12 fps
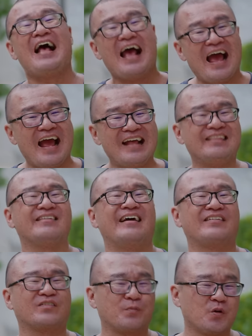And the
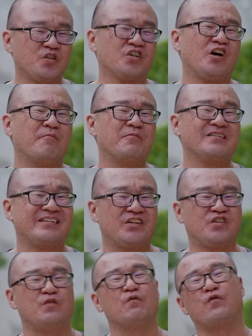exposure
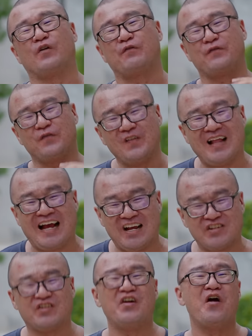compensation for
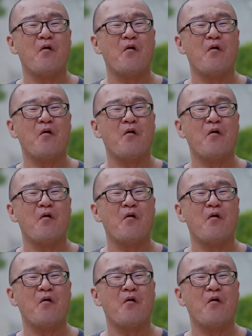flash